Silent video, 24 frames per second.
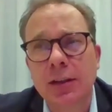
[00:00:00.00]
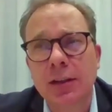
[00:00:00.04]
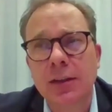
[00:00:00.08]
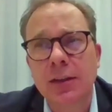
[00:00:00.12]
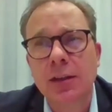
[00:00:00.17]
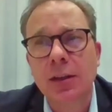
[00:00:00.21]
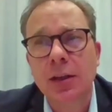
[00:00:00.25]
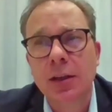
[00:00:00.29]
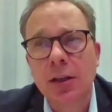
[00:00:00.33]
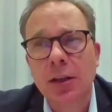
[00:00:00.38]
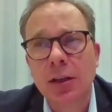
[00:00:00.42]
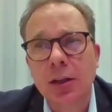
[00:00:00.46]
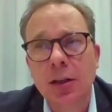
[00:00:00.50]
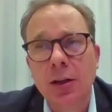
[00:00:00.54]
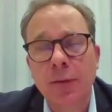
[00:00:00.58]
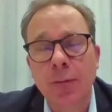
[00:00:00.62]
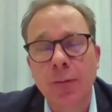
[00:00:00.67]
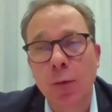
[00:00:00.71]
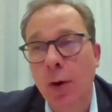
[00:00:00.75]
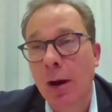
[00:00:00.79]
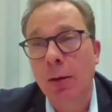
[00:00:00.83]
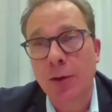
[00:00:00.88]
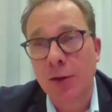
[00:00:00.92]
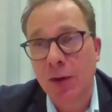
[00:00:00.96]
is
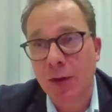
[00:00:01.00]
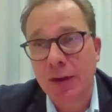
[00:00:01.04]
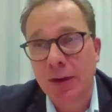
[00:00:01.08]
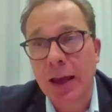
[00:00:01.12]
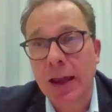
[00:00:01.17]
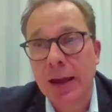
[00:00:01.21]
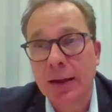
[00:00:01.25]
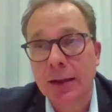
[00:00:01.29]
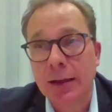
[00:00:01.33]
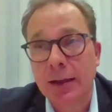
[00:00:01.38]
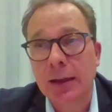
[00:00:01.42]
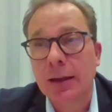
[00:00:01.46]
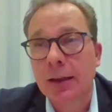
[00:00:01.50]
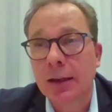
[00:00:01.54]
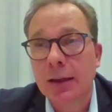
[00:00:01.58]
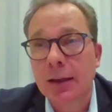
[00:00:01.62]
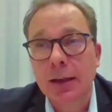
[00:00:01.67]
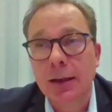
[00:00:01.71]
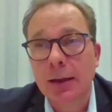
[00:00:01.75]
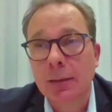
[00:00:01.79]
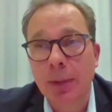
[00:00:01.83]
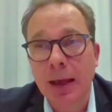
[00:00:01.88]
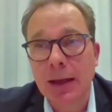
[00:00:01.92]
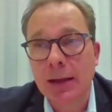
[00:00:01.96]
for our society.
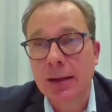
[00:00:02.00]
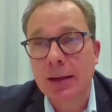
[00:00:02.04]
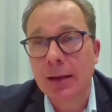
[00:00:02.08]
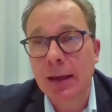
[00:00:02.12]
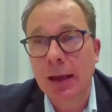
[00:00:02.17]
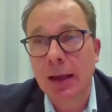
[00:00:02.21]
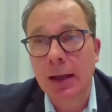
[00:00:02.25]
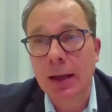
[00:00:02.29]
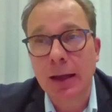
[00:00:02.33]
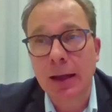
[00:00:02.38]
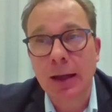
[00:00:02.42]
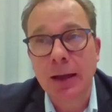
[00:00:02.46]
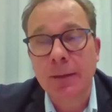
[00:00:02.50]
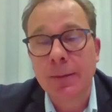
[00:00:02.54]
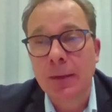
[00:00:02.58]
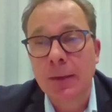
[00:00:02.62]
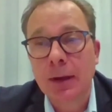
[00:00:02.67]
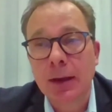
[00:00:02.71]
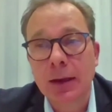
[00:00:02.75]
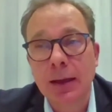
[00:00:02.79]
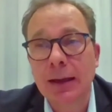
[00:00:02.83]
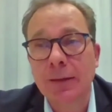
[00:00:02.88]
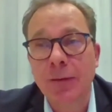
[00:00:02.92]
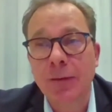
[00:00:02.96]
Basically,
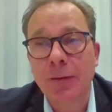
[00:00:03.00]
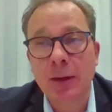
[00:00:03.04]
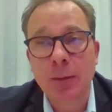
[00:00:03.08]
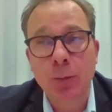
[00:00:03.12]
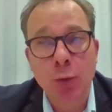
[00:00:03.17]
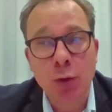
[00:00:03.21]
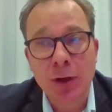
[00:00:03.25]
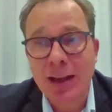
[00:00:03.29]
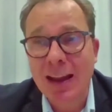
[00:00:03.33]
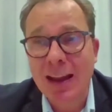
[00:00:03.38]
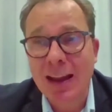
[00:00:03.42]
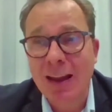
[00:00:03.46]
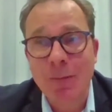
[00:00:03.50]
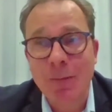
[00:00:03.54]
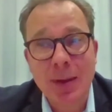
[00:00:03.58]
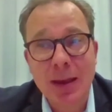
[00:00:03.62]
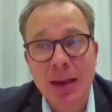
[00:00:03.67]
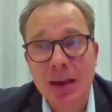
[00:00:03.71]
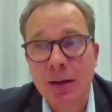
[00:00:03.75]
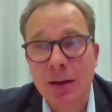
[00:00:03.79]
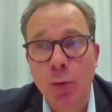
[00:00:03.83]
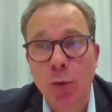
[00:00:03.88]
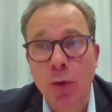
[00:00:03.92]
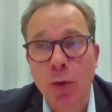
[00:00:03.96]
if it wouldn't have
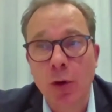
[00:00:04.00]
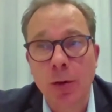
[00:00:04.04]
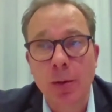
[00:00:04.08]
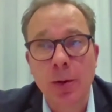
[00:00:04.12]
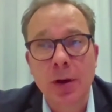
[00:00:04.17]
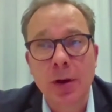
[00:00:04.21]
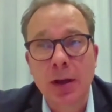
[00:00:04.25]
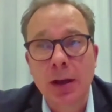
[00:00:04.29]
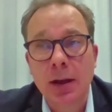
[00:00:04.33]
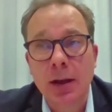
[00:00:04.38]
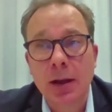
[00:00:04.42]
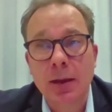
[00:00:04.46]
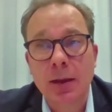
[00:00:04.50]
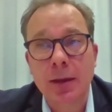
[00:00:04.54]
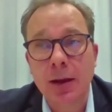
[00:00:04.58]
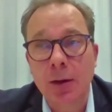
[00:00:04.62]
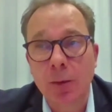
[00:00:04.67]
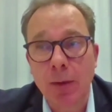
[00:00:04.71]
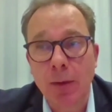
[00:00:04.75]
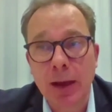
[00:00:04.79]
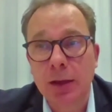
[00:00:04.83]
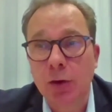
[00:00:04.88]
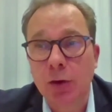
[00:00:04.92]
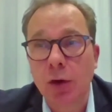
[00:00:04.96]
been for
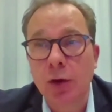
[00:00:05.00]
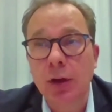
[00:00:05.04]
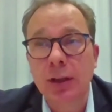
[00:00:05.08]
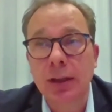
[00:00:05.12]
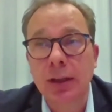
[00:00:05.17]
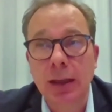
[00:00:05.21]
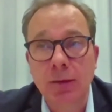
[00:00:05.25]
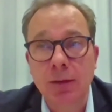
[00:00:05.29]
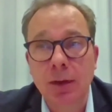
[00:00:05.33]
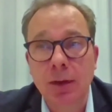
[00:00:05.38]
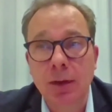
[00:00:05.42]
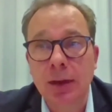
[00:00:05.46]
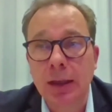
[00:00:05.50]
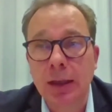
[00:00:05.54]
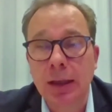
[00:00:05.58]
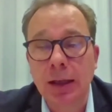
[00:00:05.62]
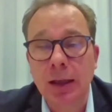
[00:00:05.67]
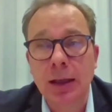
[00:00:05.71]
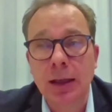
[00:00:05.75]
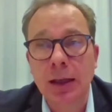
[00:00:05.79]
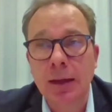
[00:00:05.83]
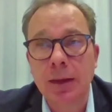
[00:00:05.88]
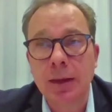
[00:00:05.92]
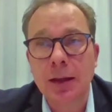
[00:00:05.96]
the great
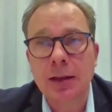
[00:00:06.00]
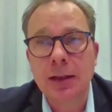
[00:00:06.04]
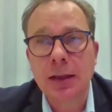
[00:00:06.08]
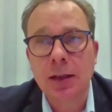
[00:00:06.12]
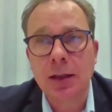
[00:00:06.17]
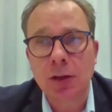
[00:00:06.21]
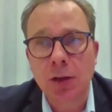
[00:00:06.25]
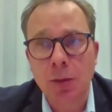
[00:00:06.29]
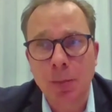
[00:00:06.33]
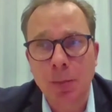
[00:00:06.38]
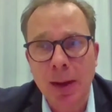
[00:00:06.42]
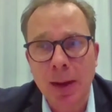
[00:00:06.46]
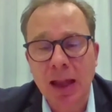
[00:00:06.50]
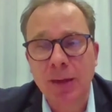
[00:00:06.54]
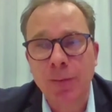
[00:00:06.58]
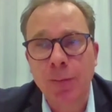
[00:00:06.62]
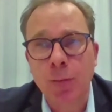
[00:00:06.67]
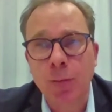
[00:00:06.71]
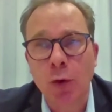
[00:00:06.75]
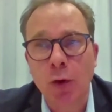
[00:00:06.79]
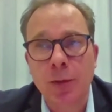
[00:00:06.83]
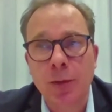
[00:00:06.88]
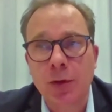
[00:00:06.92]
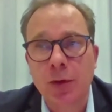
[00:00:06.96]
connectivity and the digital
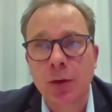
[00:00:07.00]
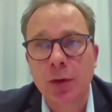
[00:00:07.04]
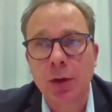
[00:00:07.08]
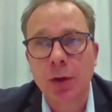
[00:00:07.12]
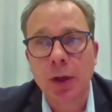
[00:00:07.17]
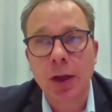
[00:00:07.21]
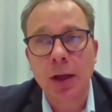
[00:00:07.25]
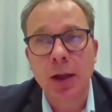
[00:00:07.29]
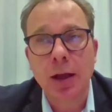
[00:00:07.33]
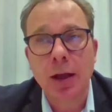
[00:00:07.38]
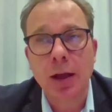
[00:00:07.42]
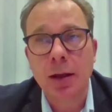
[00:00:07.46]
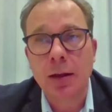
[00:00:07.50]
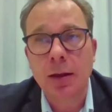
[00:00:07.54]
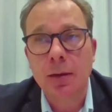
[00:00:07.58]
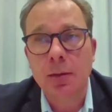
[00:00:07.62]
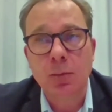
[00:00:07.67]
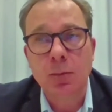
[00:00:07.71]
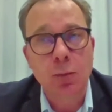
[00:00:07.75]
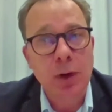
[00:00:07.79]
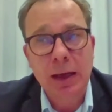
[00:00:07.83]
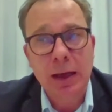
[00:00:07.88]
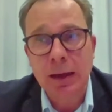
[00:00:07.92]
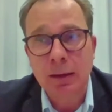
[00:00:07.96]
platforms,
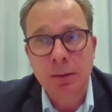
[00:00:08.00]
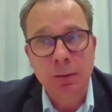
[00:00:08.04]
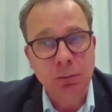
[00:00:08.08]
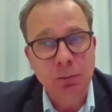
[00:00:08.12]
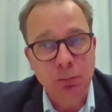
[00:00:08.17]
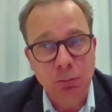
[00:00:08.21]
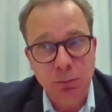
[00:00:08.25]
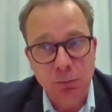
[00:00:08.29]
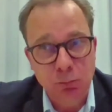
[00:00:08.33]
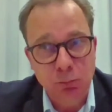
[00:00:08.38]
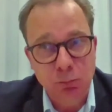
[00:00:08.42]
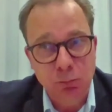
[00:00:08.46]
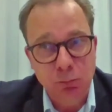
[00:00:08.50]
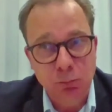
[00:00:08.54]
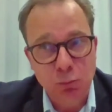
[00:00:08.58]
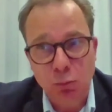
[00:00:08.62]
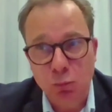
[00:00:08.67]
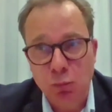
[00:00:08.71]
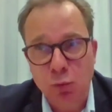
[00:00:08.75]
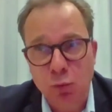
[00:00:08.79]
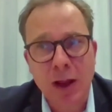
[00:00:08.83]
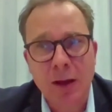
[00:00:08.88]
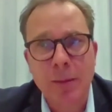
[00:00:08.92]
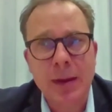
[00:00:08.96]
we
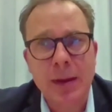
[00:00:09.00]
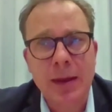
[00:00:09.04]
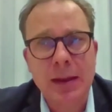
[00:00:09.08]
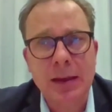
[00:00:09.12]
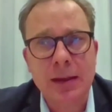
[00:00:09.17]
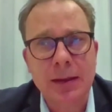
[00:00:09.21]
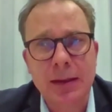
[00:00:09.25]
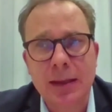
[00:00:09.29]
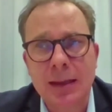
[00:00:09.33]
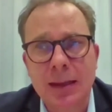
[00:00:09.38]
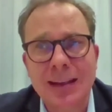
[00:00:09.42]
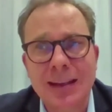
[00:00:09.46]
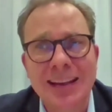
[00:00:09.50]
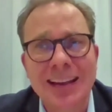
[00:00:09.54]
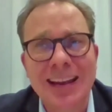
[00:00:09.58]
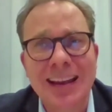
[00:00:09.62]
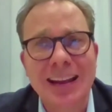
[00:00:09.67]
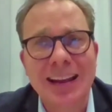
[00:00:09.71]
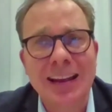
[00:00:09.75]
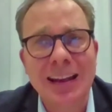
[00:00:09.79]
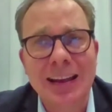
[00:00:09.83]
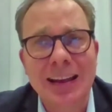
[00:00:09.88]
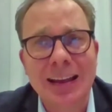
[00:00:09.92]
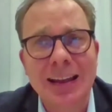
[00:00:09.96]
would have been seeing
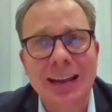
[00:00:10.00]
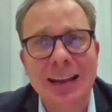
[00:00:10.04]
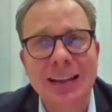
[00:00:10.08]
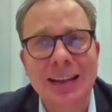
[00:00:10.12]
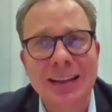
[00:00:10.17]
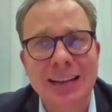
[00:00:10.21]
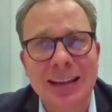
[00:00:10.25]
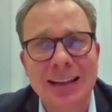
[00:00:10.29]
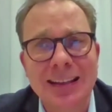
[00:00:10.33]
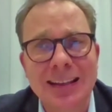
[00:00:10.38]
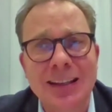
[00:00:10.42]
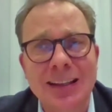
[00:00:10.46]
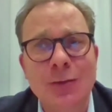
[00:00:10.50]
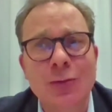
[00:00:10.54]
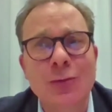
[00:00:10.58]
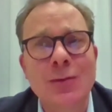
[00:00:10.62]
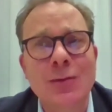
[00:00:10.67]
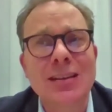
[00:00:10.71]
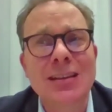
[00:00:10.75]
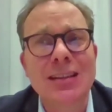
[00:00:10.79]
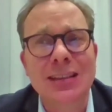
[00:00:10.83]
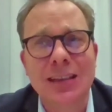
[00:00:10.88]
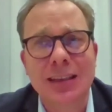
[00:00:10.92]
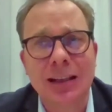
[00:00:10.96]
an
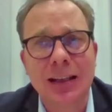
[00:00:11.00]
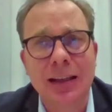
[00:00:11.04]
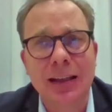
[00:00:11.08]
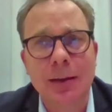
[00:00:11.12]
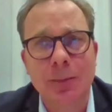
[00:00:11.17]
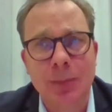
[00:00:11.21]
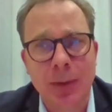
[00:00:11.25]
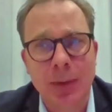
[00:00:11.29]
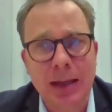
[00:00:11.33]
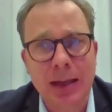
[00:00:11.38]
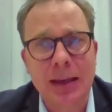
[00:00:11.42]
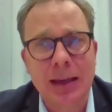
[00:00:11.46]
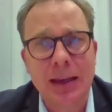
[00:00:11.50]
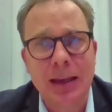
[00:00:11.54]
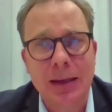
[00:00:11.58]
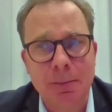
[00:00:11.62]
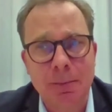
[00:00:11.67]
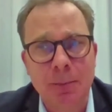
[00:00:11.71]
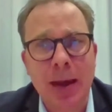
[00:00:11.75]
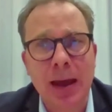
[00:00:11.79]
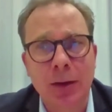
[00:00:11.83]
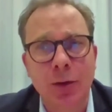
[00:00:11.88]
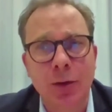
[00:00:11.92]
increasingly big impact